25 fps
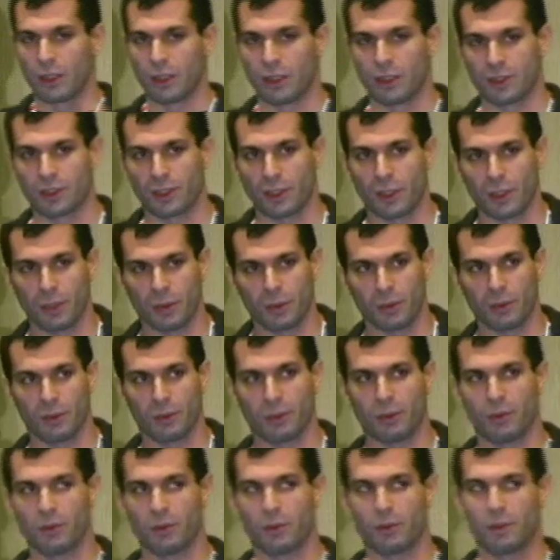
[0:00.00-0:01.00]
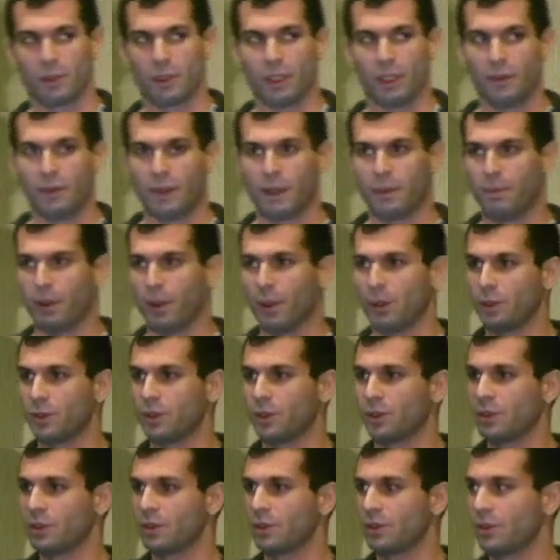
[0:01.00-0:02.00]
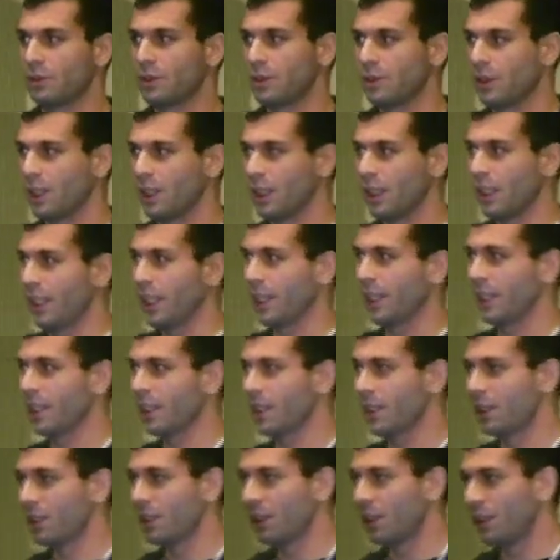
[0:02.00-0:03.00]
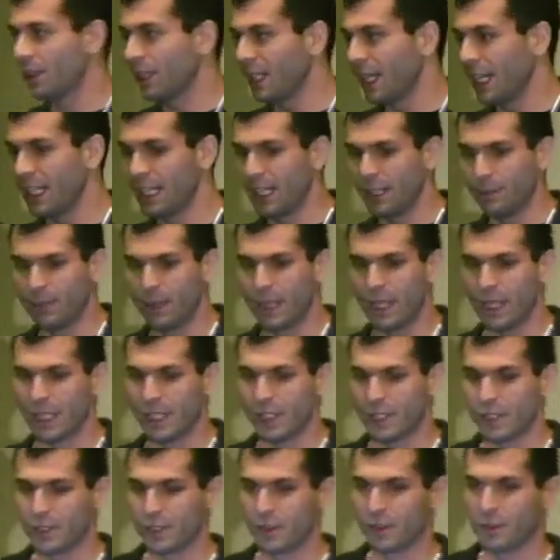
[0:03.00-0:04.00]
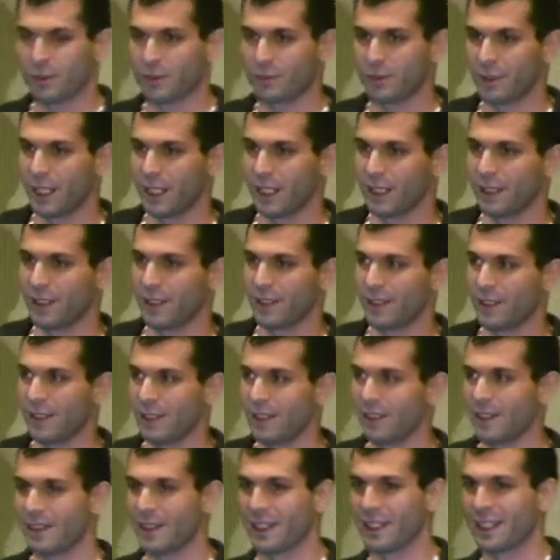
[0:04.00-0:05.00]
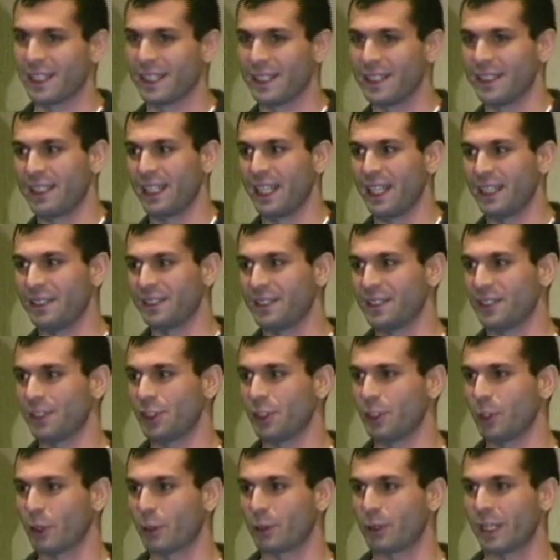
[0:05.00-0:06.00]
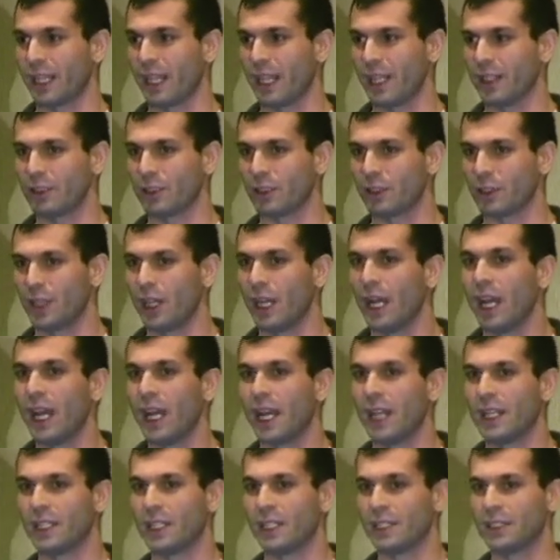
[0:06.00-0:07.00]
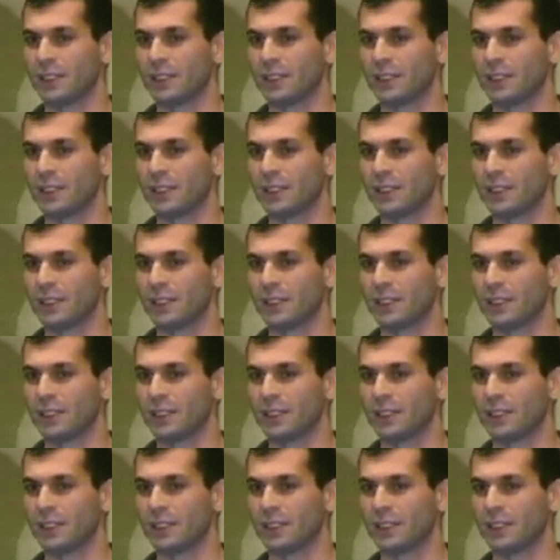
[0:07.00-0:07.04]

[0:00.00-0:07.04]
So if I post a link on any page, right, that contains this URI handler, and I